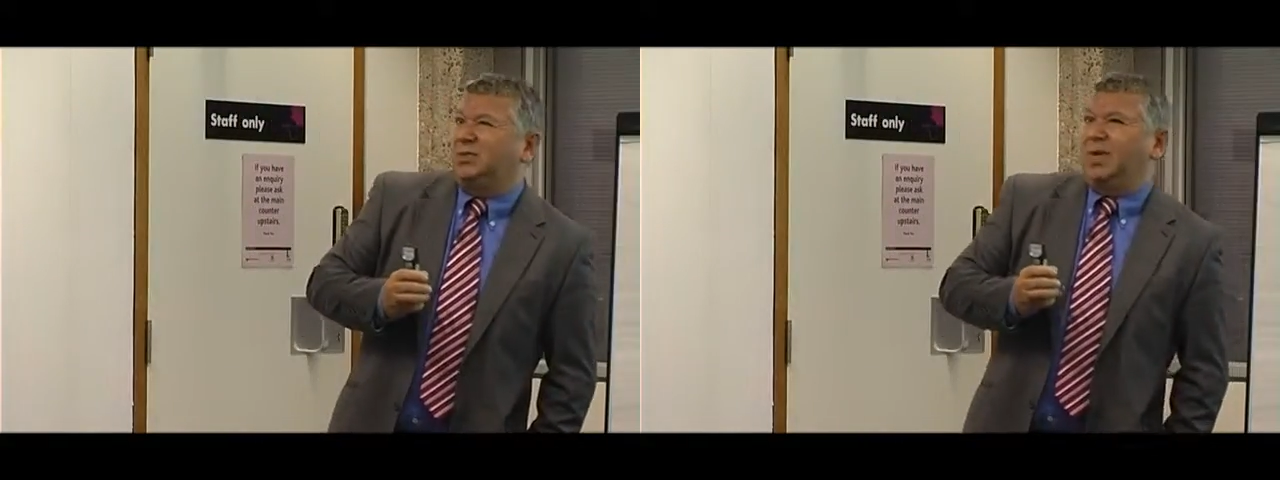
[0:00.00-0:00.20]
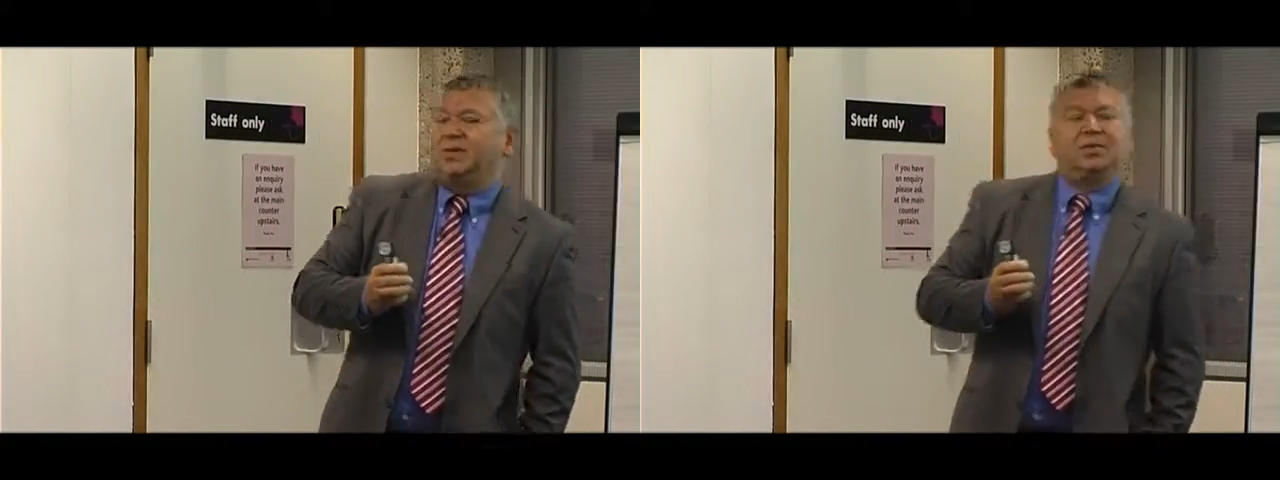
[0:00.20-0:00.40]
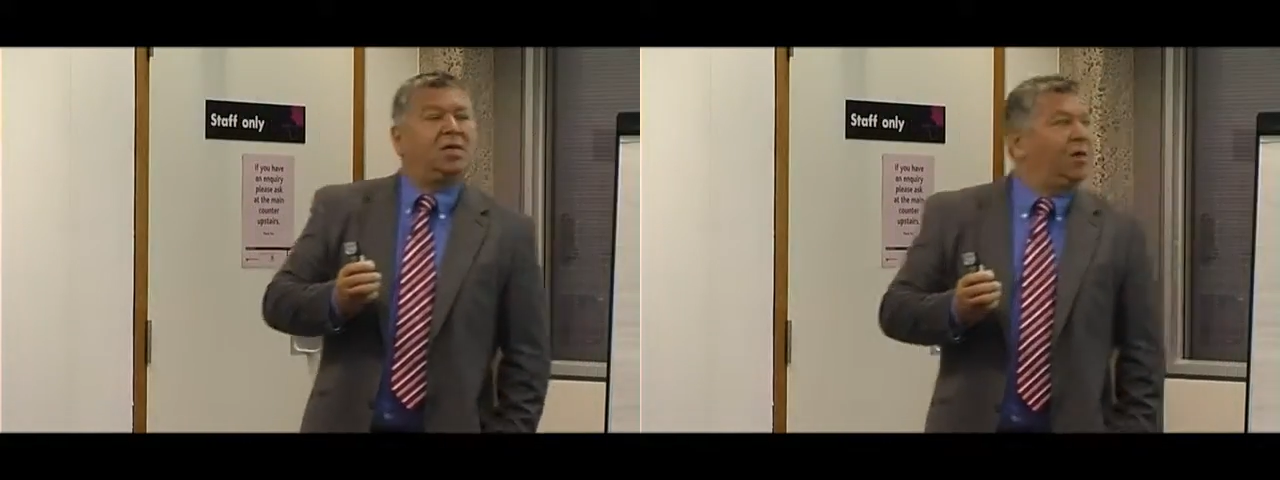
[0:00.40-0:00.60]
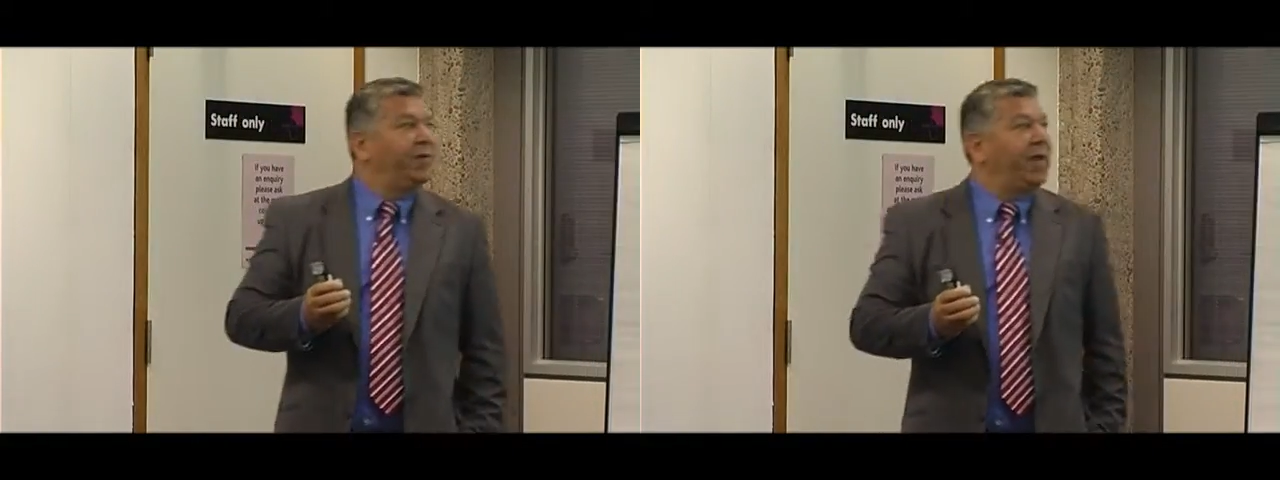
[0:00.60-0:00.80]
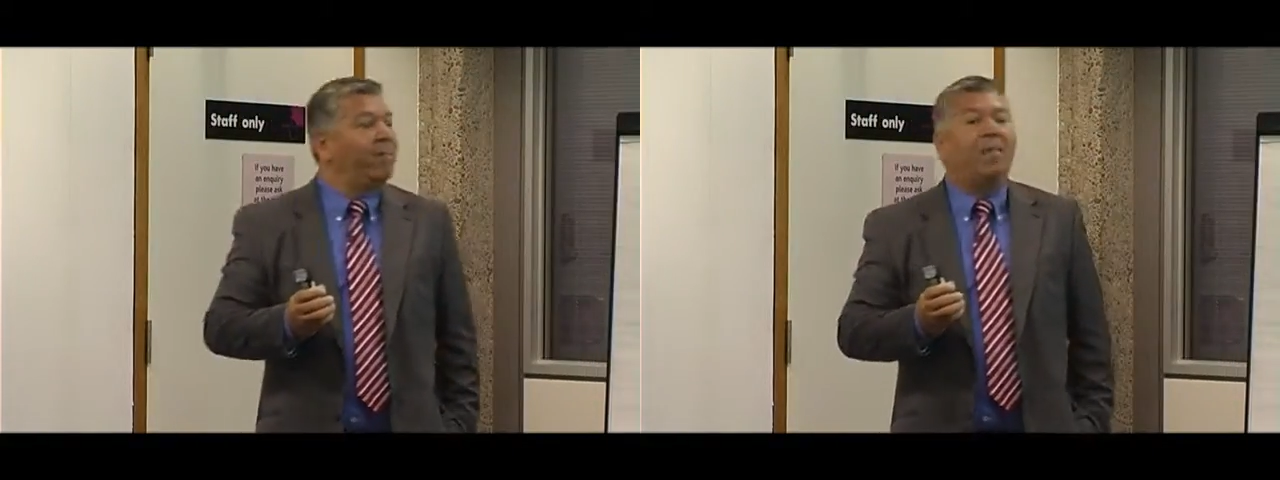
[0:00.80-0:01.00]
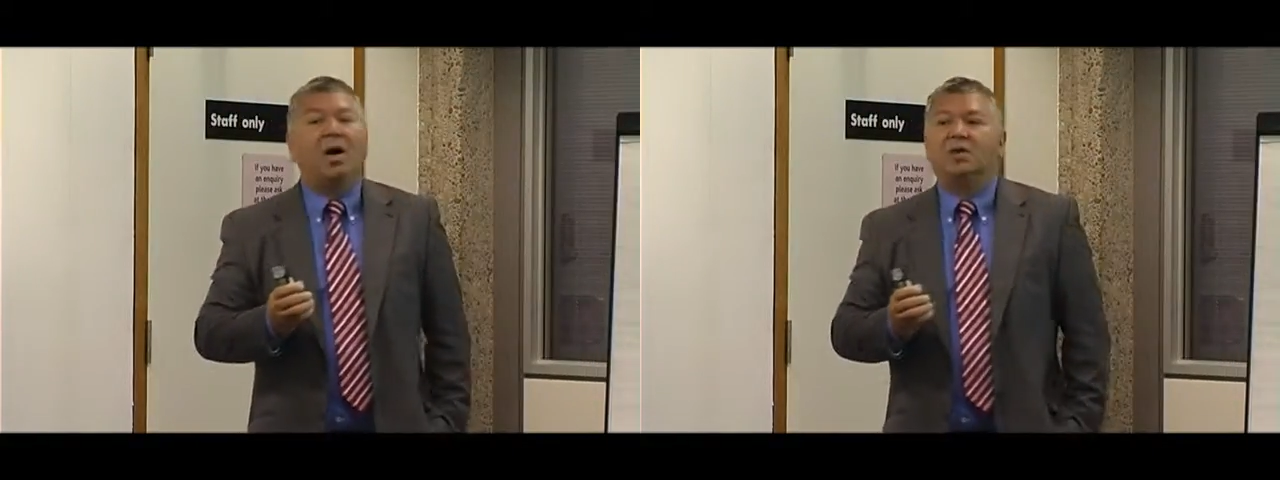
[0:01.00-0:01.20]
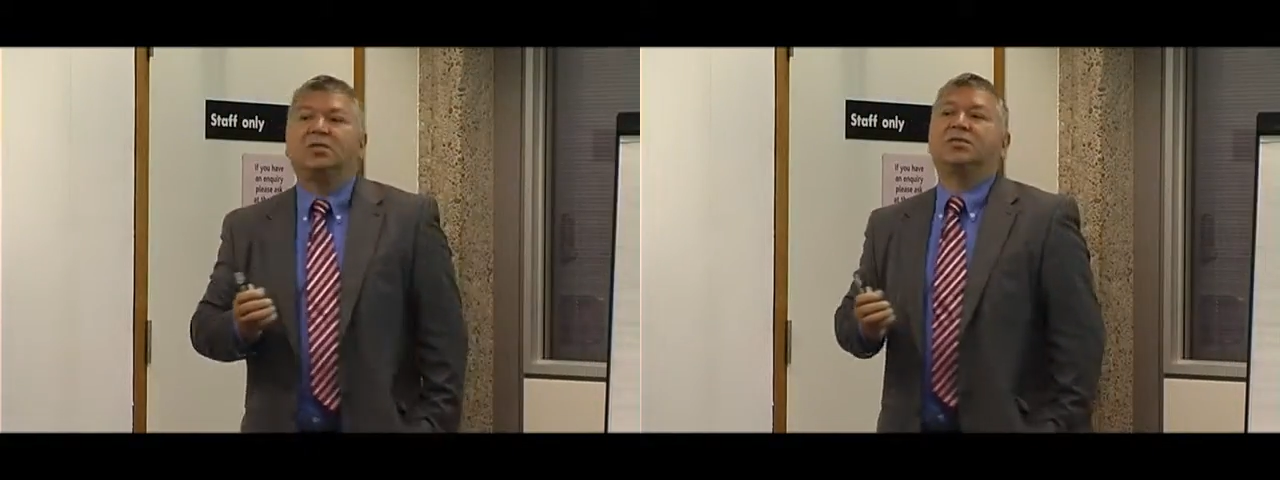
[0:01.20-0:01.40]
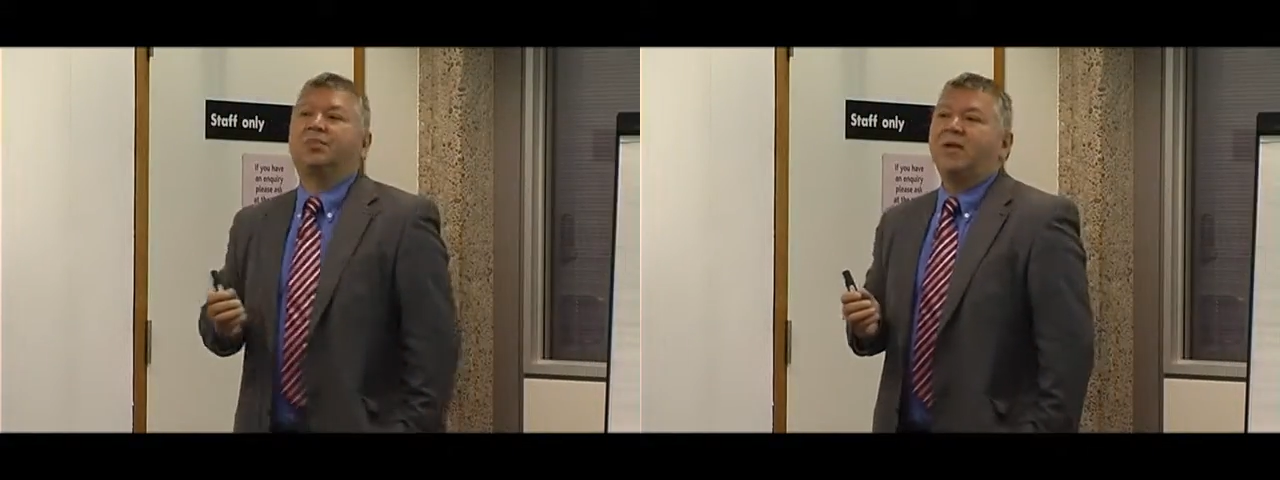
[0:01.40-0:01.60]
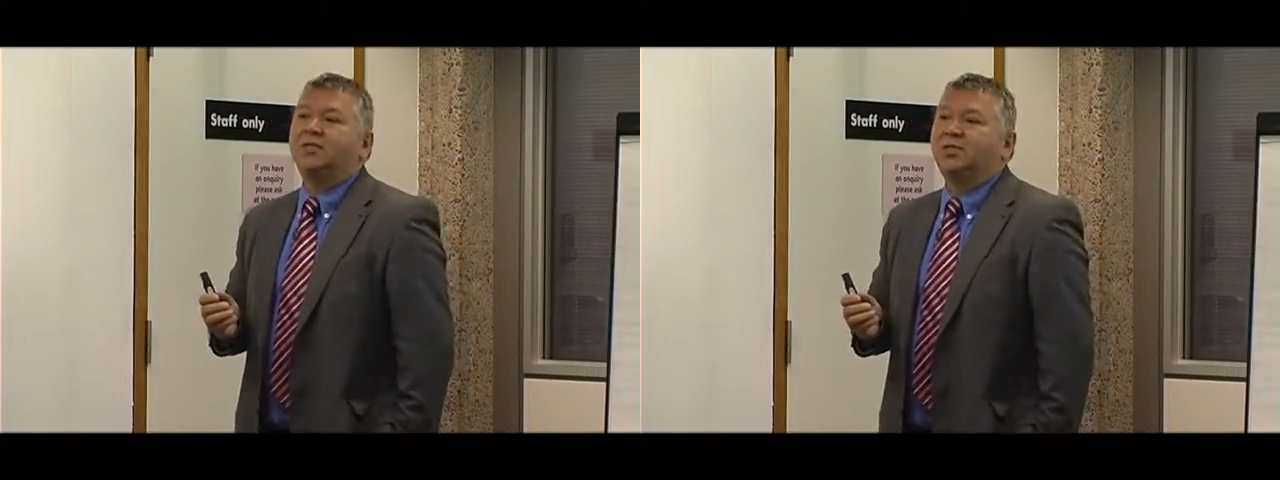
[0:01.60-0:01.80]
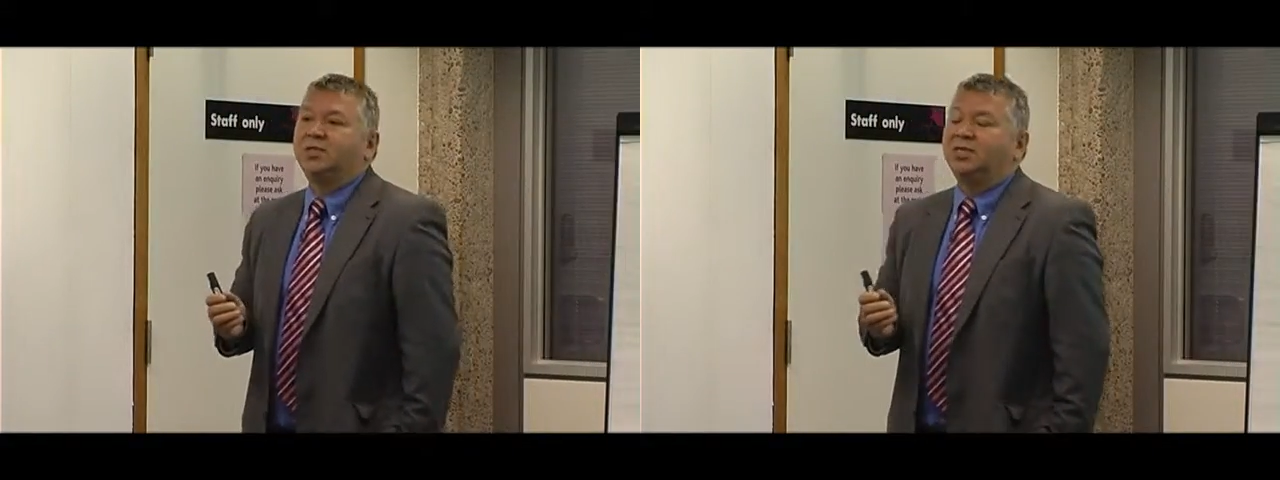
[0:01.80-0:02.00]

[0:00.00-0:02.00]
months ago now, Marks and Spencer's